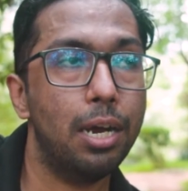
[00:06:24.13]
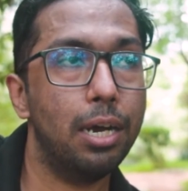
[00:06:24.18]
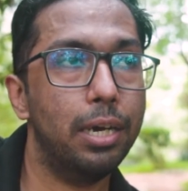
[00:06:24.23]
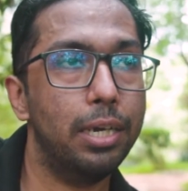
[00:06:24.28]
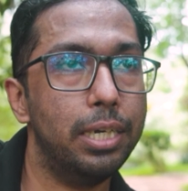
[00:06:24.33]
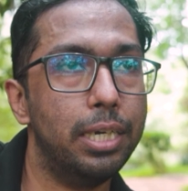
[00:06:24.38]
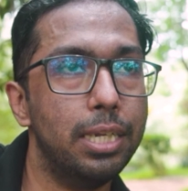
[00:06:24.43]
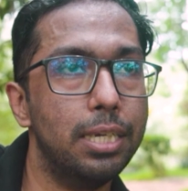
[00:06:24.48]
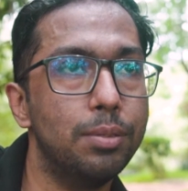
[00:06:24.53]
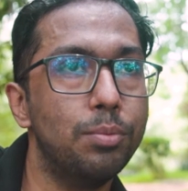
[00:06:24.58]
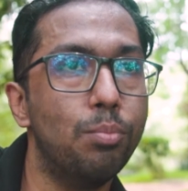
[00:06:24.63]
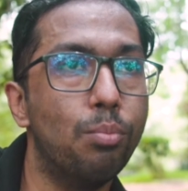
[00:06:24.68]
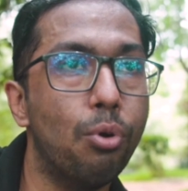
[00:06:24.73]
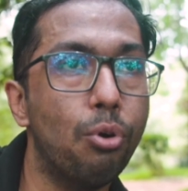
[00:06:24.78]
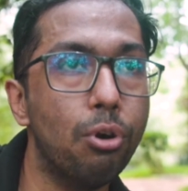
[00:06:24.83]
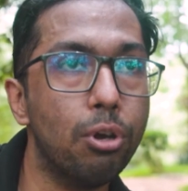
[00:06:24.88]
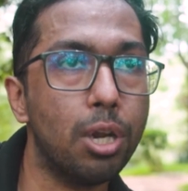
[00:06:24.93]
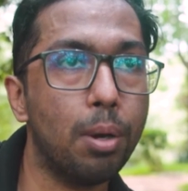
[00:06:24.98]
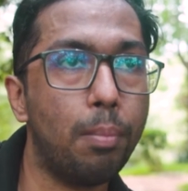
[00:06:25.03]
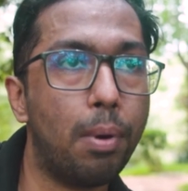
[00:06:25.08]
it is
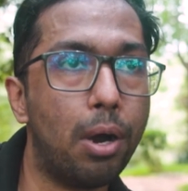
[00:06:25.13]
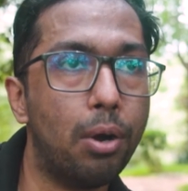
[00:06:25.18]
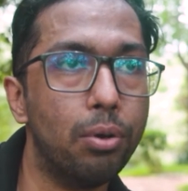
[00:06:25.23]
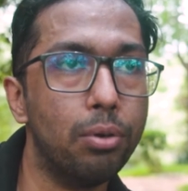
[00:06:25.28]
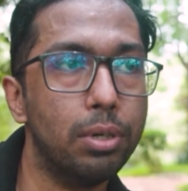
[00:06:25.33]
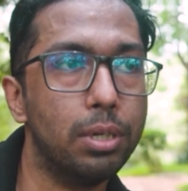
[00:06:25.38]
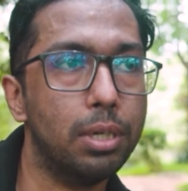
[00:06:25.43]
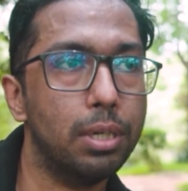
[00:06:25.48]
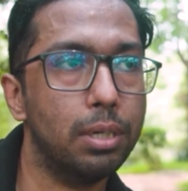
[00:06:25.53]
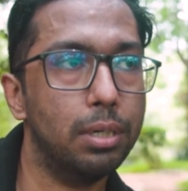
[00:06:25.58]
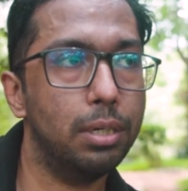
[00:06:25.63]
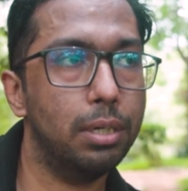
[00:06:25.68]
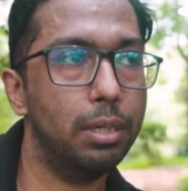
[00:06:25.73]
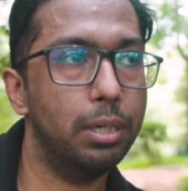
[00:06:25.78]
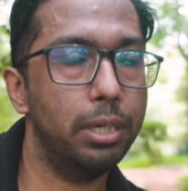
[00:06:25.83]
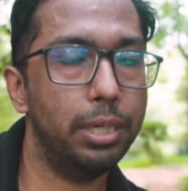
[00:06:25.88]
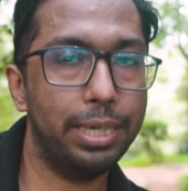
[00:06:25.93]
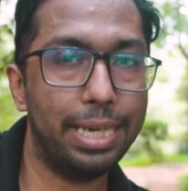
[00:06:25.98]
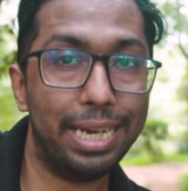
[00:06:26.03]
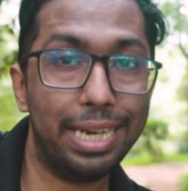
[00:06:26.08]
more
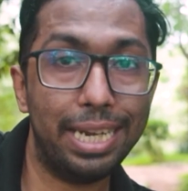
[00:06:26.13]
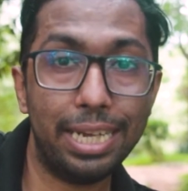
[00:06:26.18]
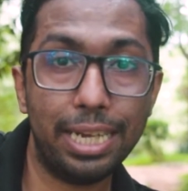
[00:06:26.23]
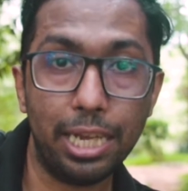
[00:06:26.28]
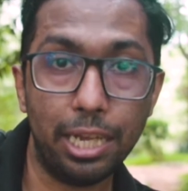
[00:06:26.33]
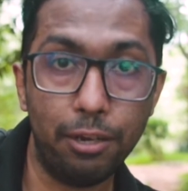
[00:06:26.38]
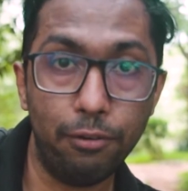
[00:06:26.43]
about getting